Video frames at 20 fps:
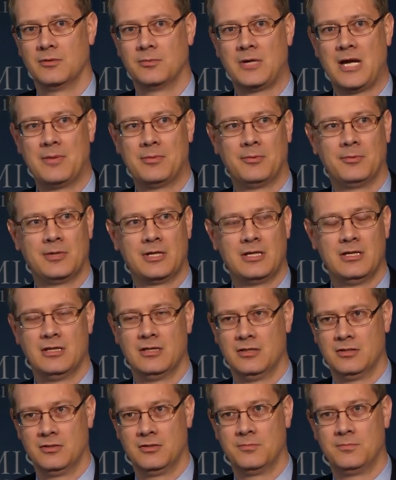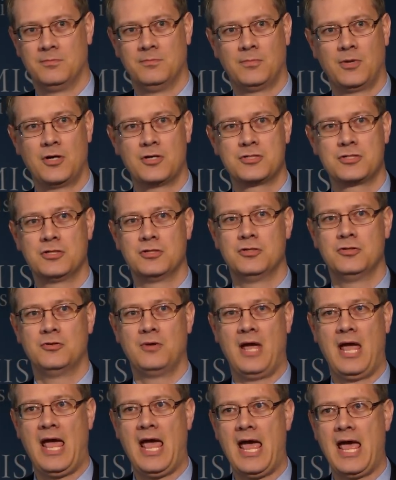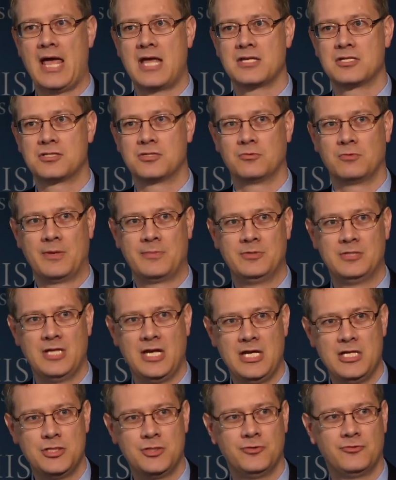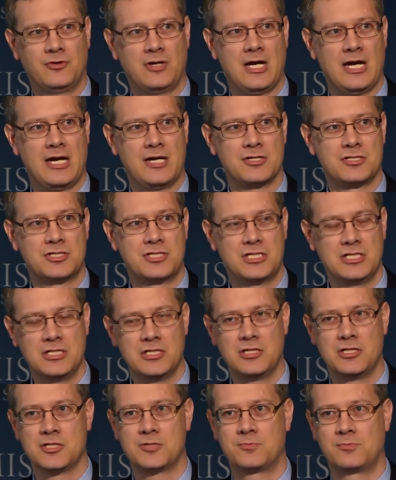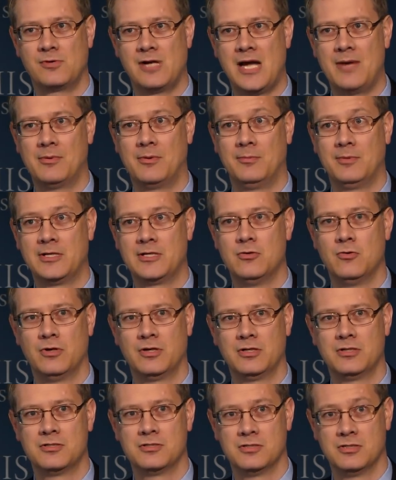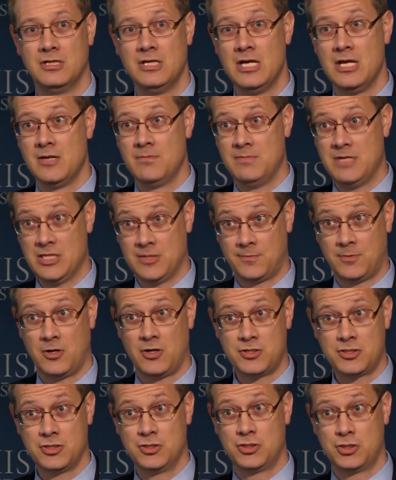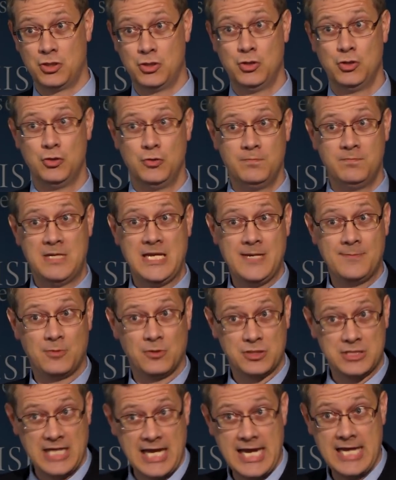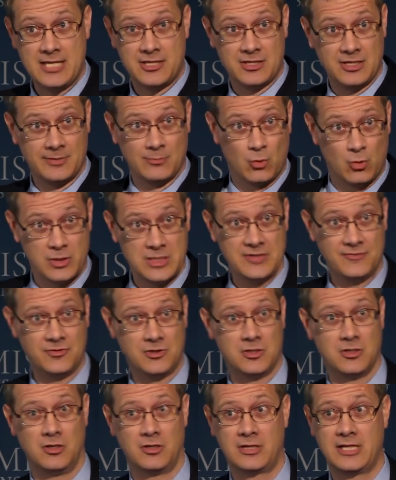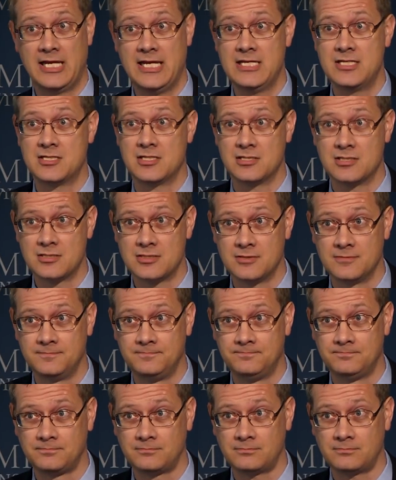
They're probably, uh, the person who has the reputation for higher skill is probably going to be the person to whom people take their more difficult cases.